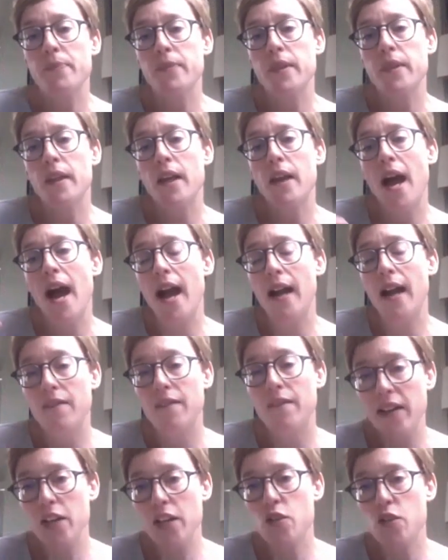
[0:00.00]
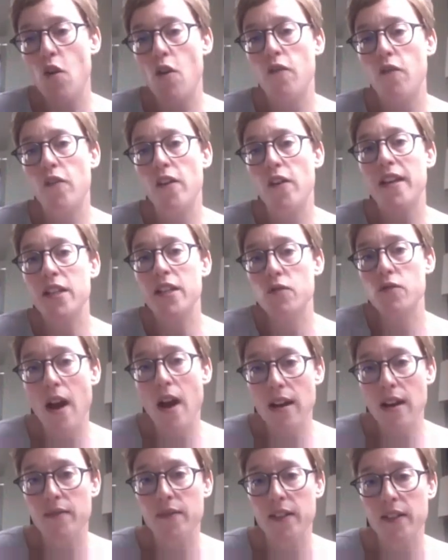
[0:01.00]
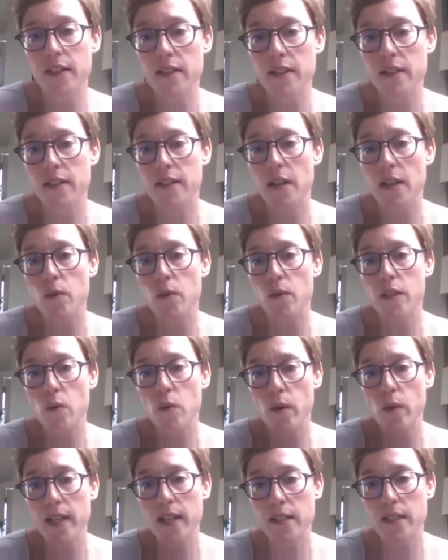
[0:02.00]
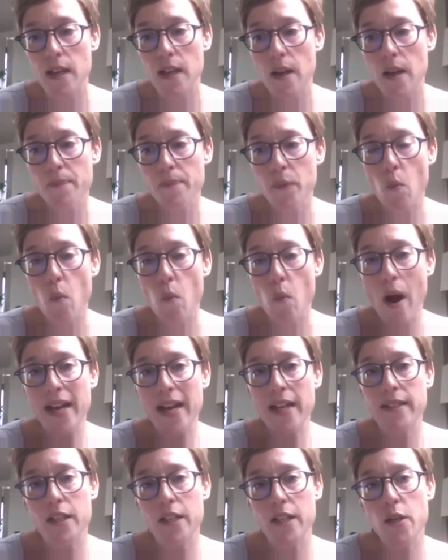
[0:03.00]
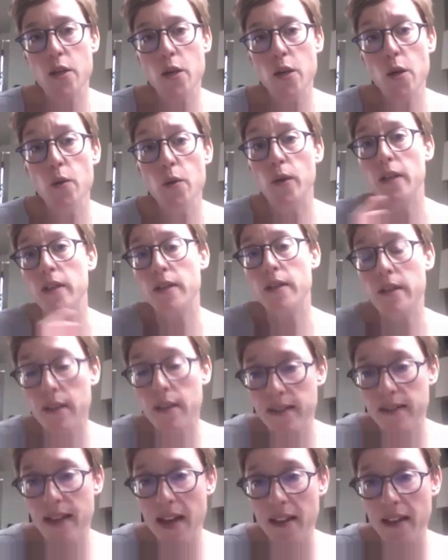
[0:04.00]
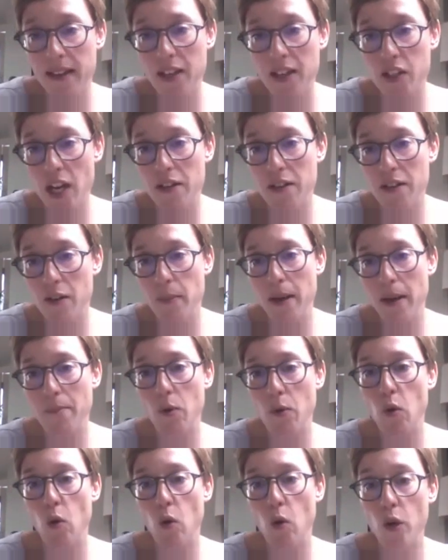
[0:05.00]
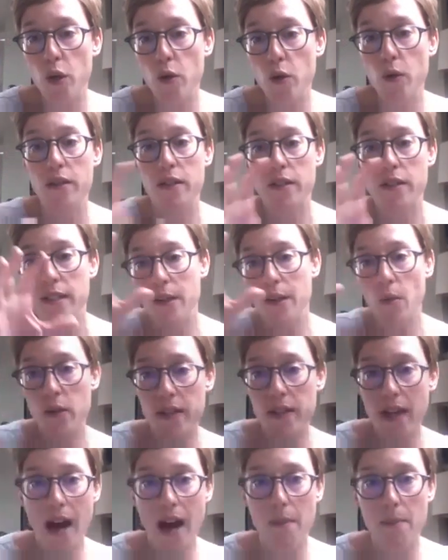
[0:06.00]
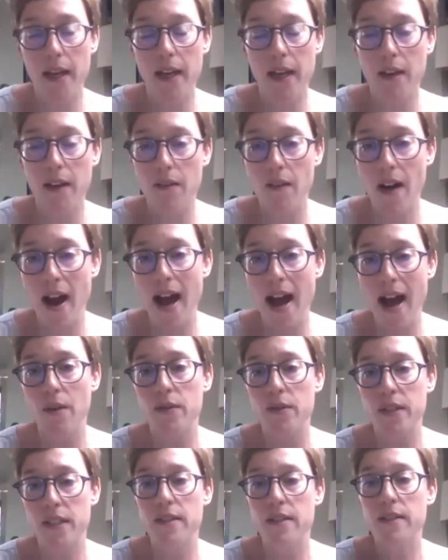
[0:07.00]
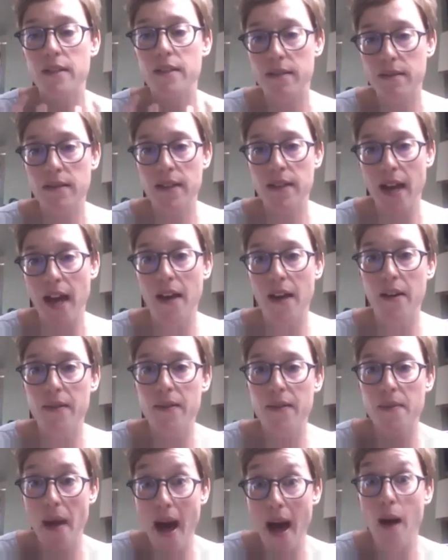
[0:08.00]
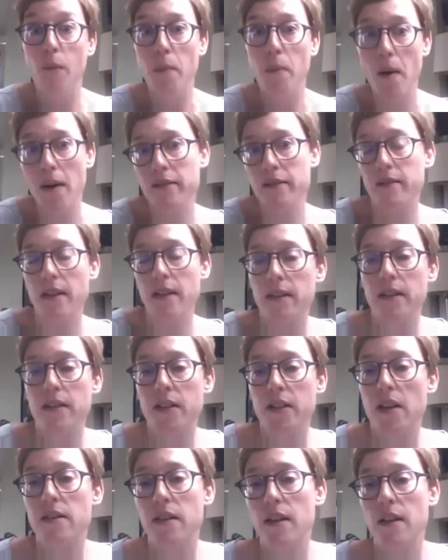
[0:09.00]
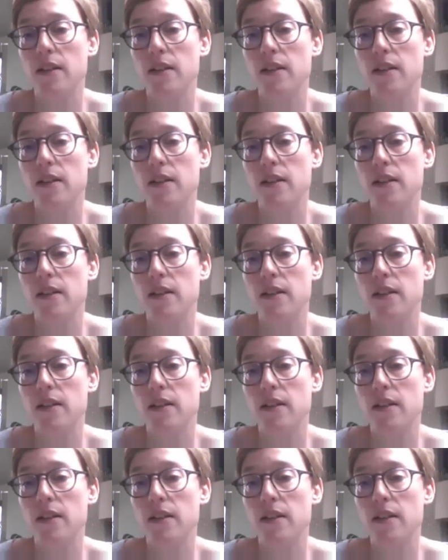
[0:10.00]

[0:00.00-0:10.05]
hang a feature off, and it's relevant. So there's always ways that you can set the agenda a bit more, or you can see what's happening around and help us set the agenda.